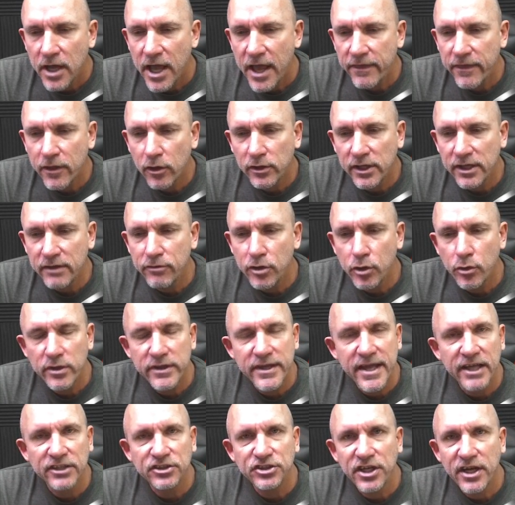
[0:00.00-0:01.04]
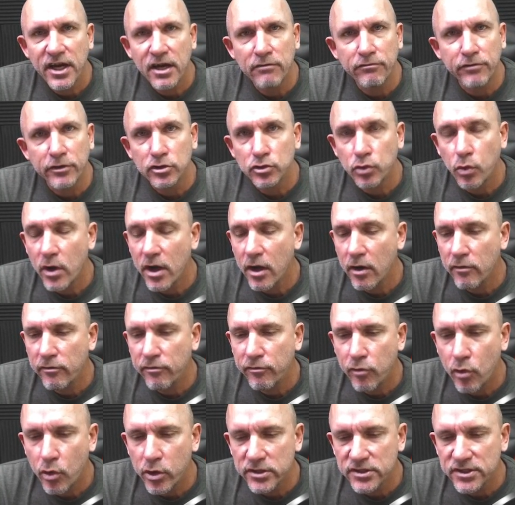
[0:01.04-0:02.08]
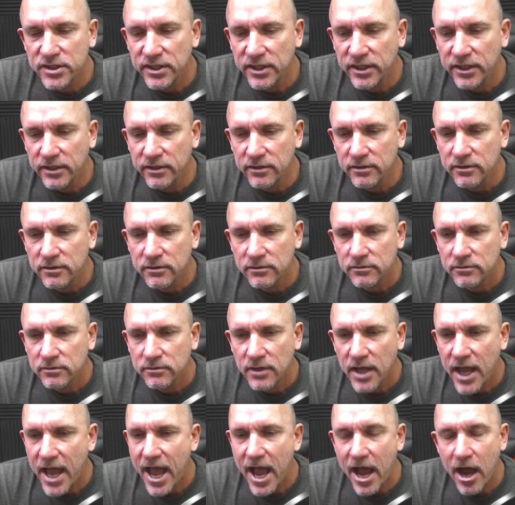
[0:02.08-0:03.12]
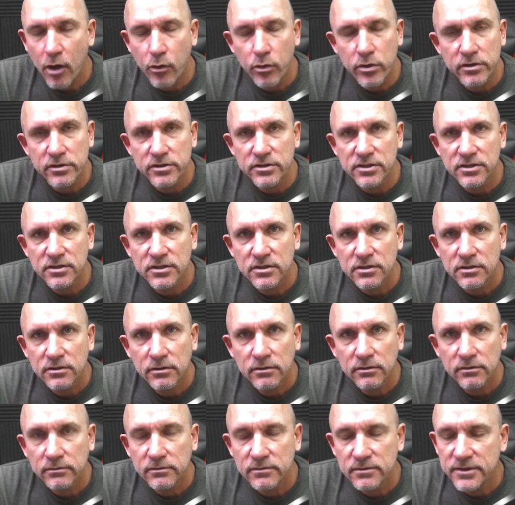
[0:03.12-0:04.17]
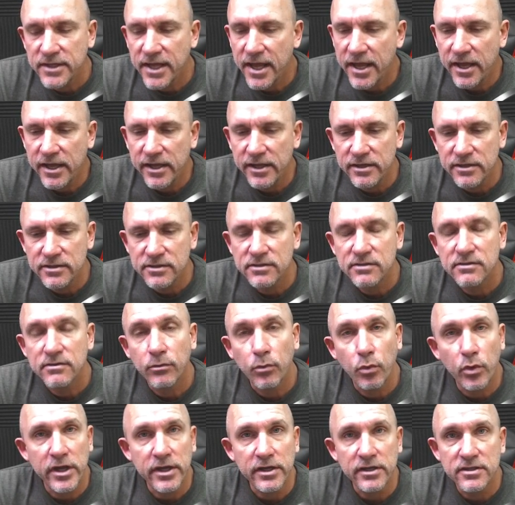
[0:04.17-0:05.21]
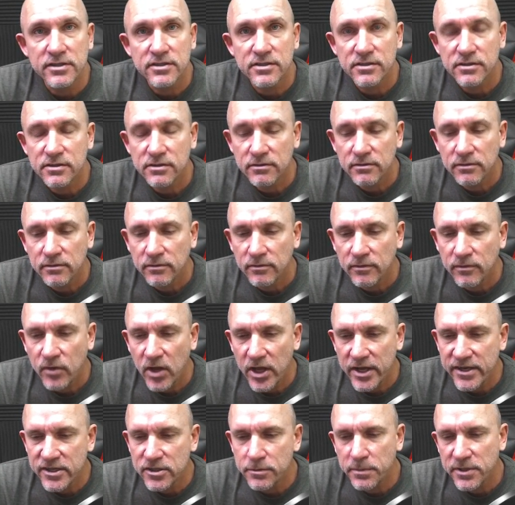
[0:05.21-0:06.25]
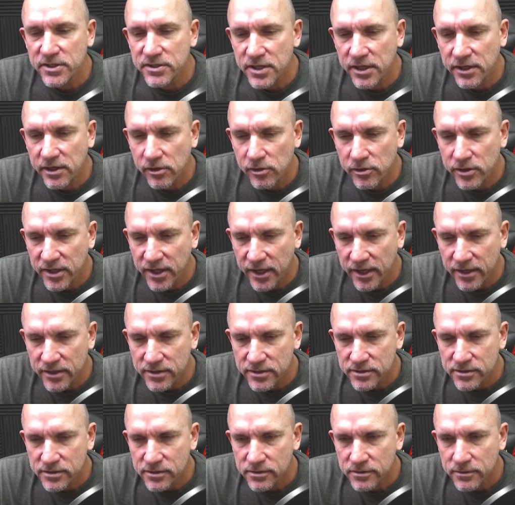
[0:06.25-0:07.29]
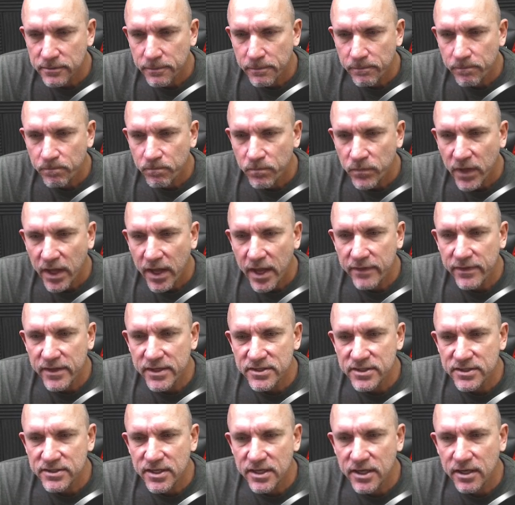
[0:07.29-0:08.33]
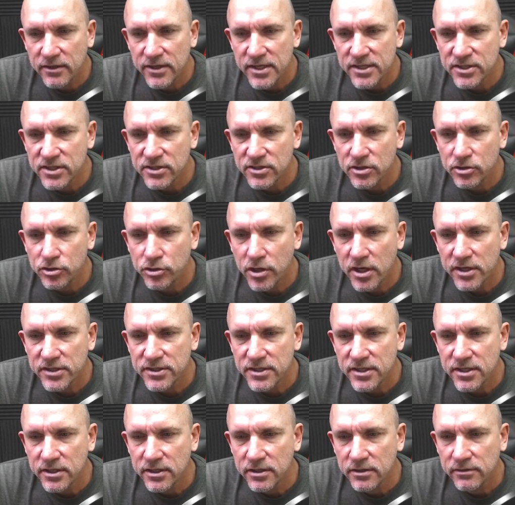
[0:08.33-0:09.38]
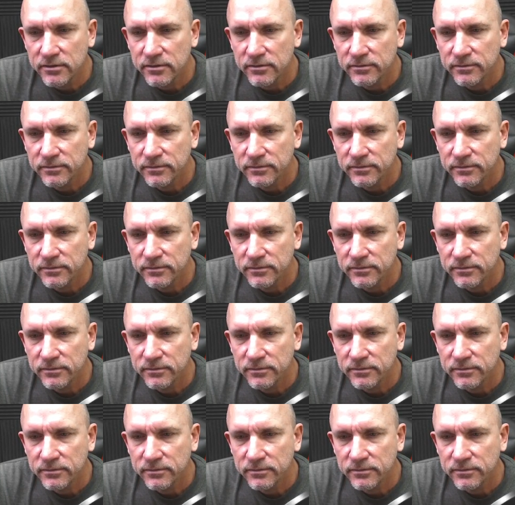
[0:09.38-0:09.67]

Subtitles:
And they'll leave you in that chair for 12, 14 hours, days, weeks in this particular case. And this is a trustee.